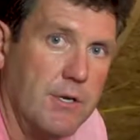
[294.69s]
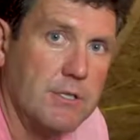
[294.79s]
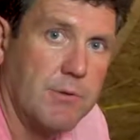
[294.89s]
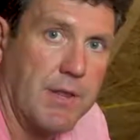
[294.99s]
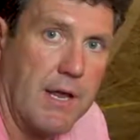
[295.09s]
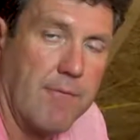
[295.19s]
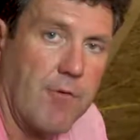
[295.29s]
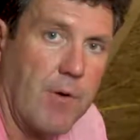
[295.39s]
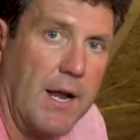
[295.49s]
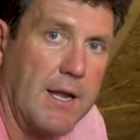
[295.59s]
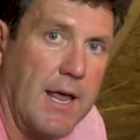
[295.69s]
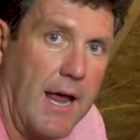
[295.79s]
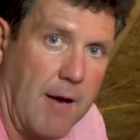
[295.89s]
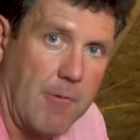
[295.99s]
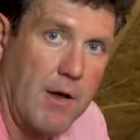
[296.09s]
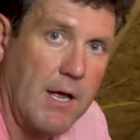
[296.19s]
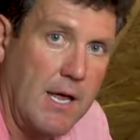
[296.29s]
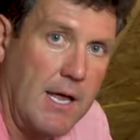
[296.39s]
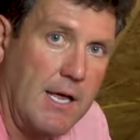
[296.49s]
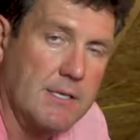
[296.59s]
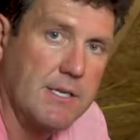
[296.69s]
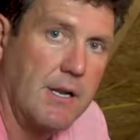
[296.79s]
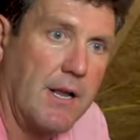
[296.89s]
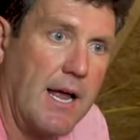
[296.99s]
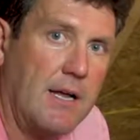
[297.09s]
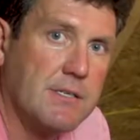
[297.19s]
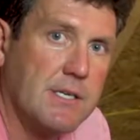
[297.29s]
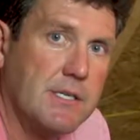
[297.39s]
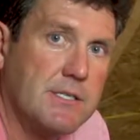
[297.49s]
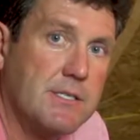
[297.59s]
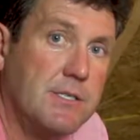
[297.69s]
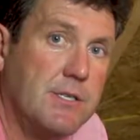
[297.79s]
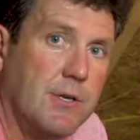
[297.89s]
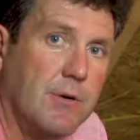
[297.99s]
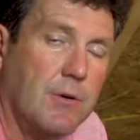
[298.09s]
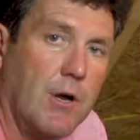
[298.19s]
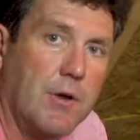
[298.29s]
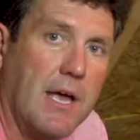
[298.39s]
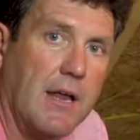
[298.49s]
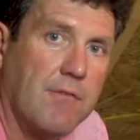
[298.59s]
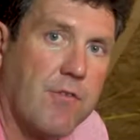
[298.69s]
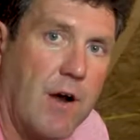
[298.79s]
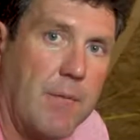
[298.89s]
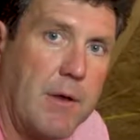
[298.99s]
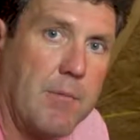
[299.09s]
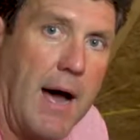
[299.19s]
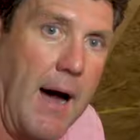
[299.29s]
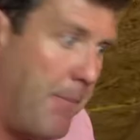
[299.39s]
used with an infrared camera is it allows us to locate framing